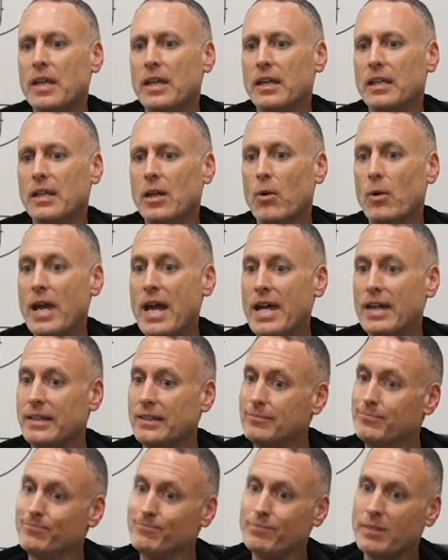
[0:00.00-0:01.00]
You know, we had
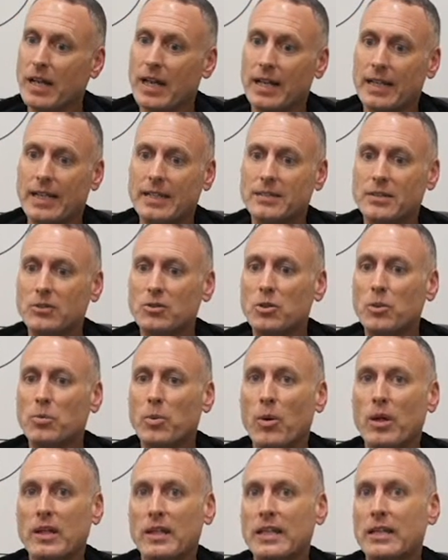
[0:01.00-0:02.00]
a
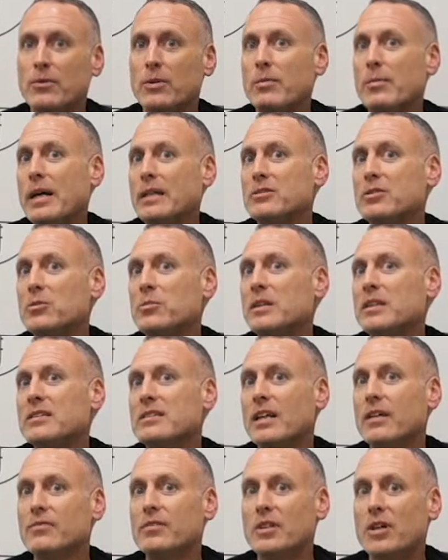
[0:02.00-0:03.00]
2-point lead with about 2 minutes
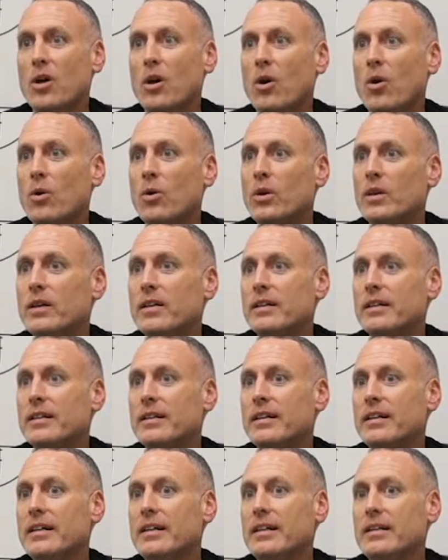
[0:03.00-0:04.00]
left to go
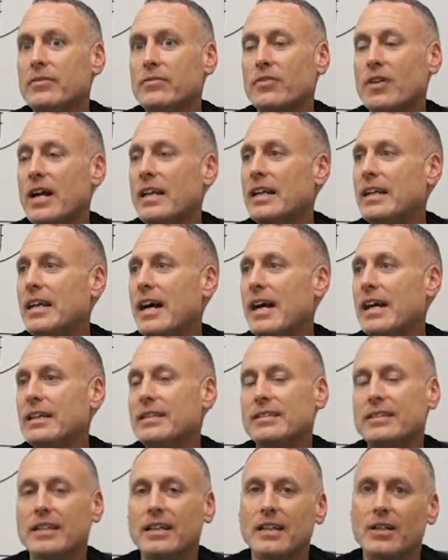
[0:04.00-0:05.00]
Friday night.
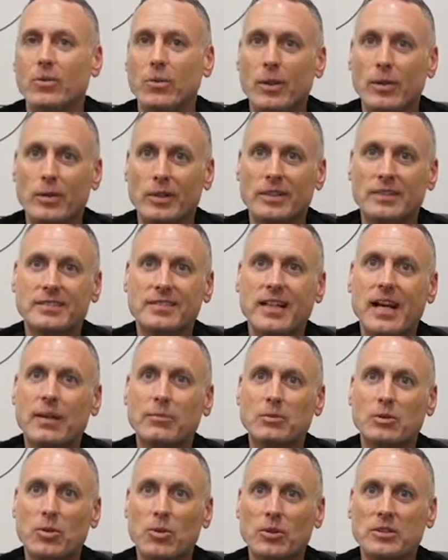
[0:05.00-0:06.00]
We were a
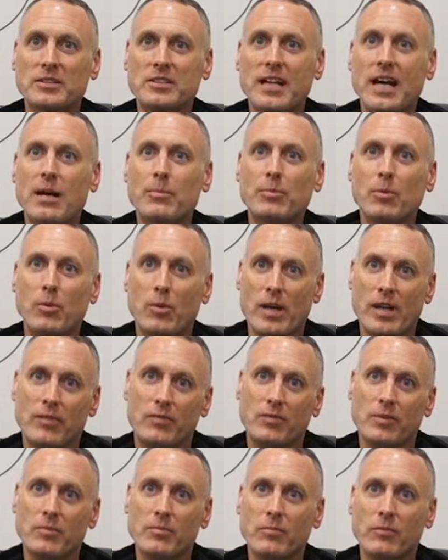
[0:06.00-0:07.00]
score stop away
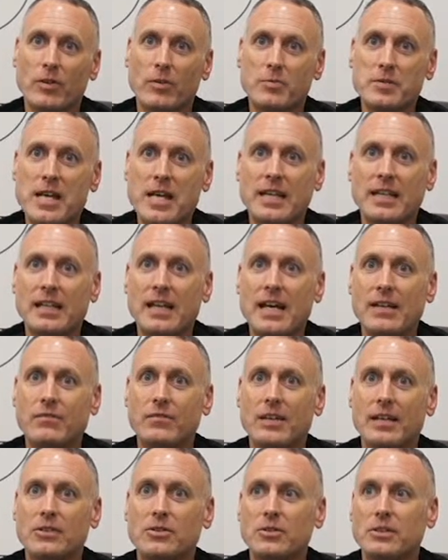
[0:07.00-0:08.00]
from taking that
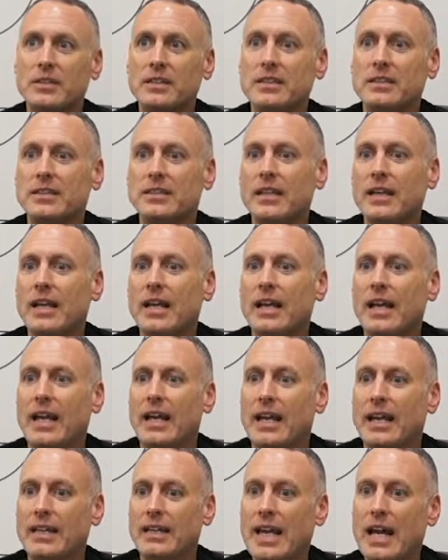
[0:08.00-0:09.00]
victory,
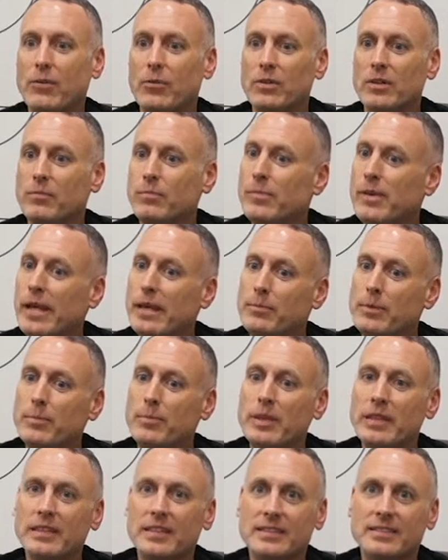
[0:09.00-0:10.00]
and that would have maybe
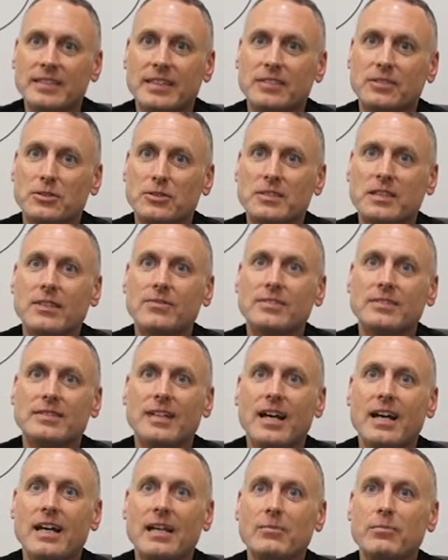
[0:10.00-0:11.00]
been the sixth or seventh
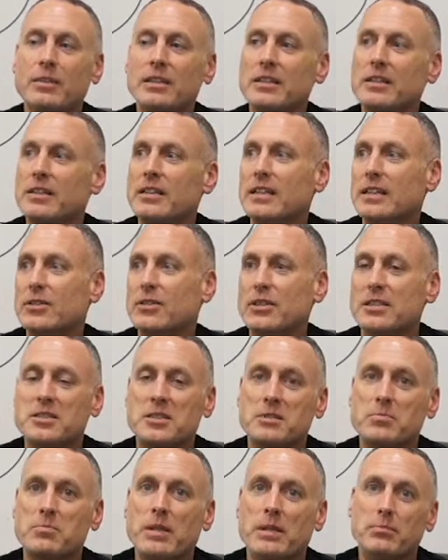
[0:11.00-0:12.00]
time that Chris
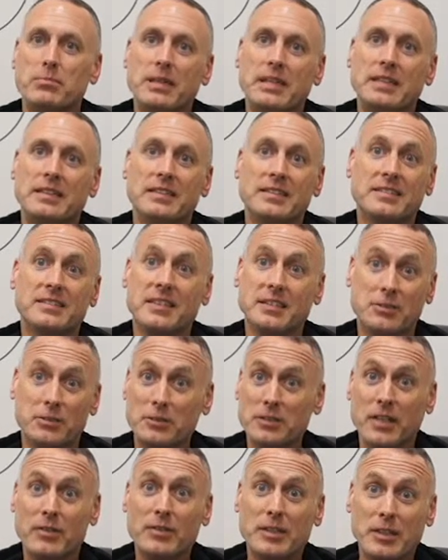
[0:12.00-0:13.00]
has been beaten in 6 or
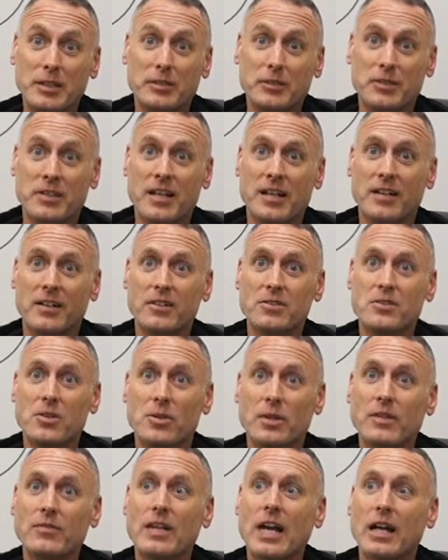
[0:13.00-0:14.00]
7 years there. So
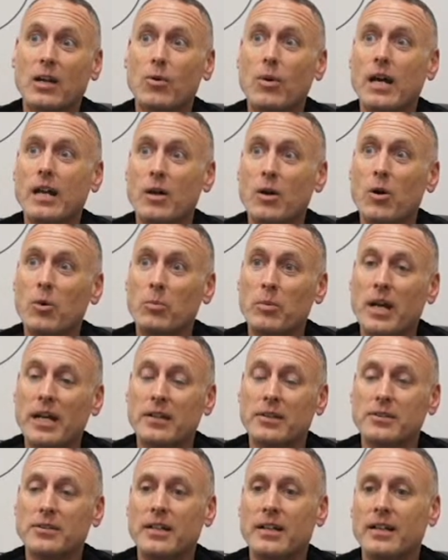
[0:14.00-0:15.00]
they've got quite a home
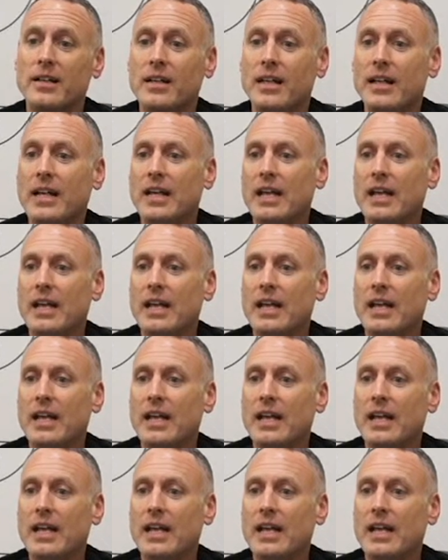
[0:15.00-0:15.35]
record there.